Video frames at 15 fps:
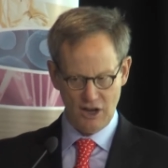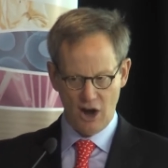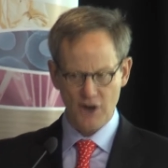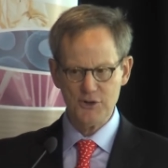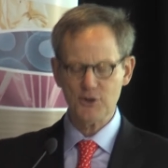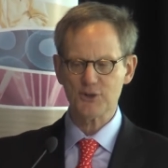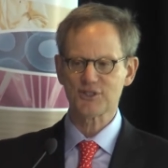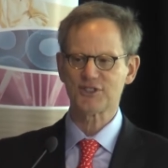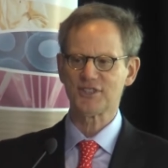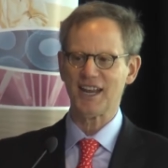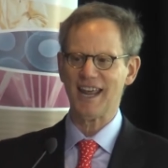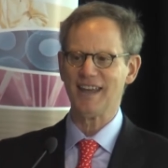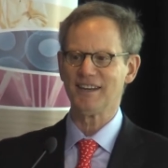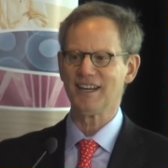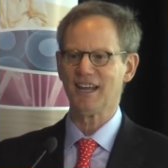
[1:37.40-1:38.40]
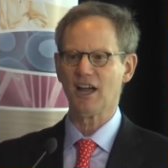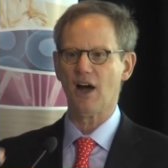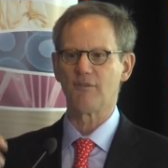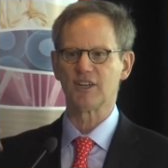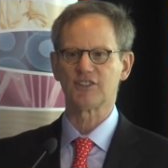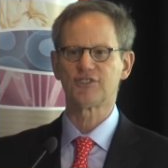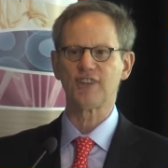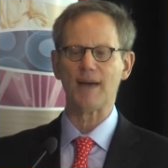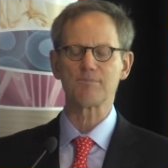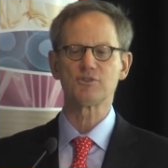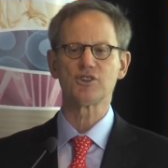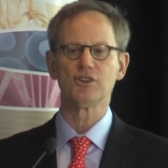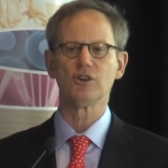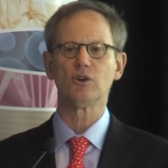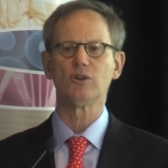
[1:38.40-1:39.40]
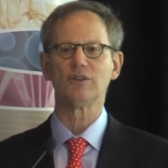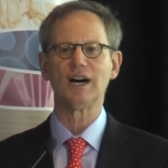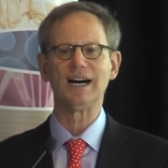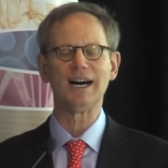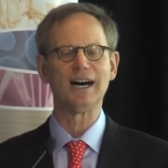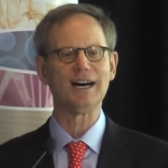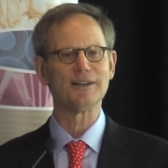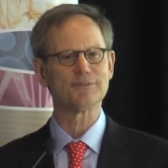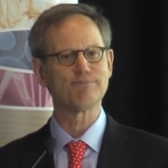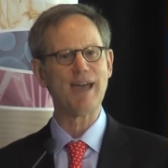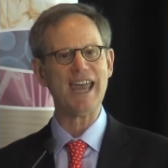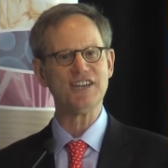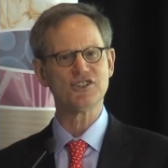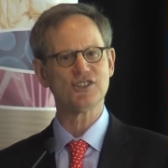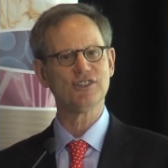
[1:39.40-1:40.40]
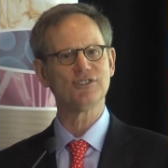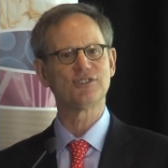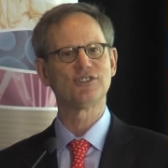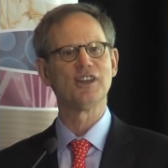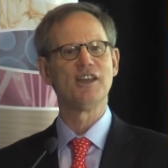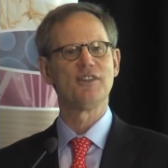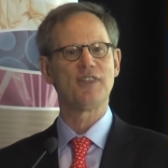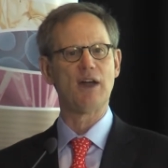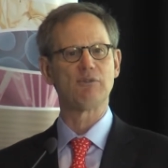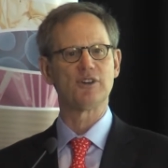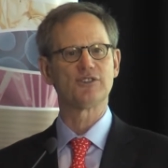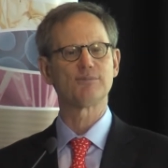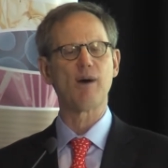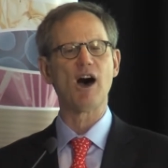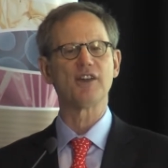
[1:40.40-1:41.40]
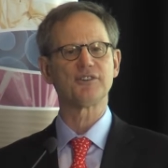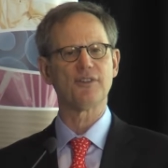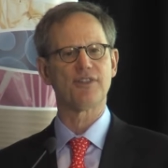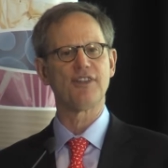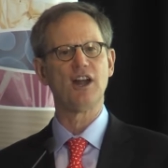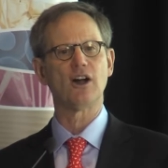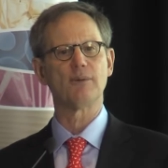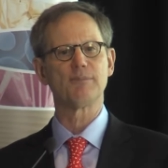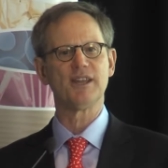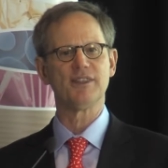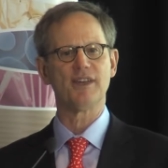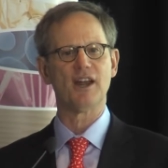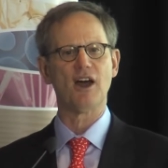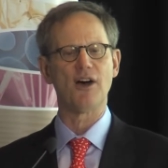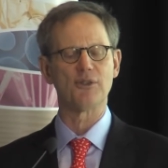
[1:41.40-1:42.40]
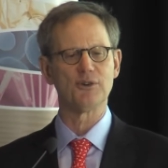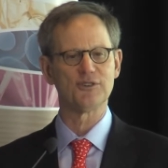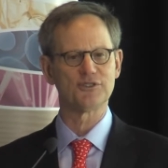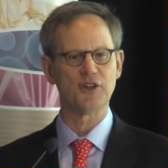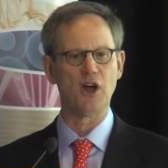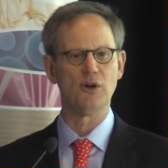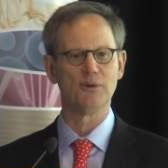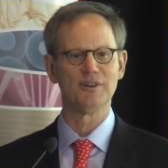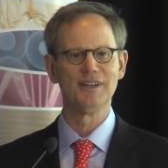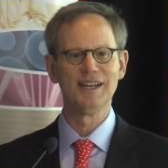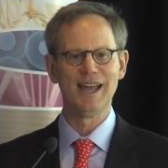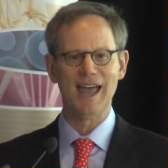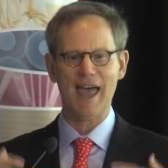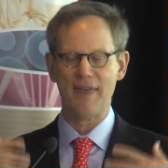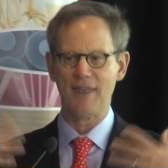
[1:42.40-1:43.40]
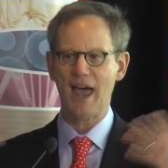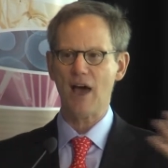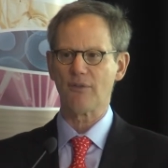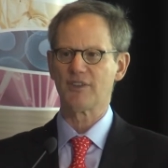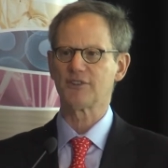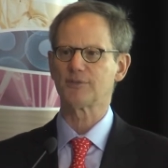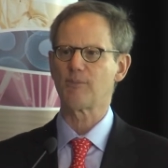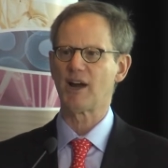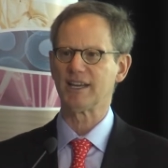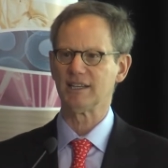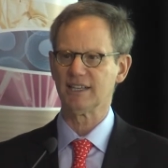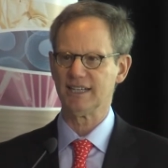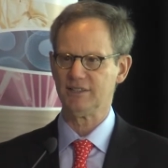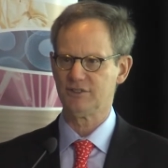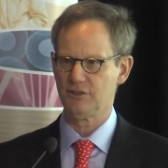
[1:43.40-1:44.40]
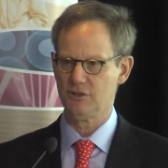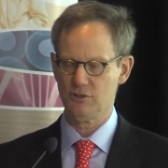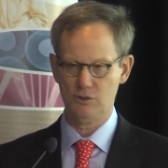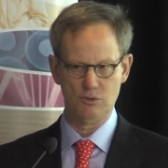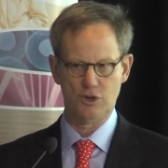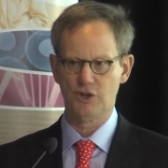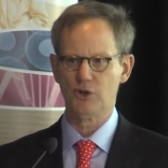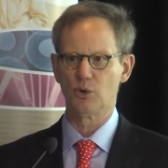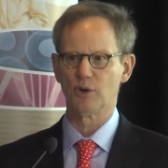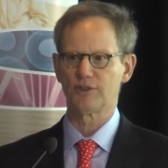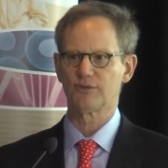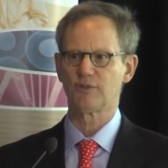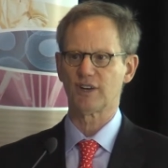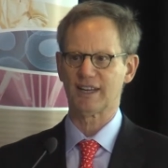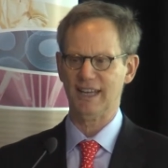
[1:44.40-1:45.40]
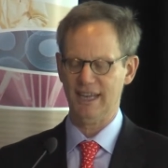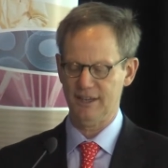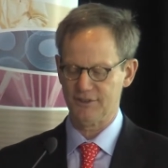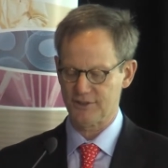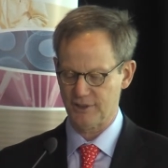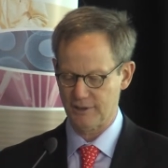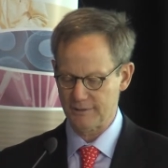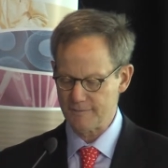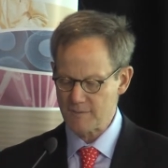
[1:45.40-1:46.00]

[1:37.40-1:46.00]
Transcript: understanding of exceptional patients that respond to therapy that others don't, and how this might lead to new cures for cancer.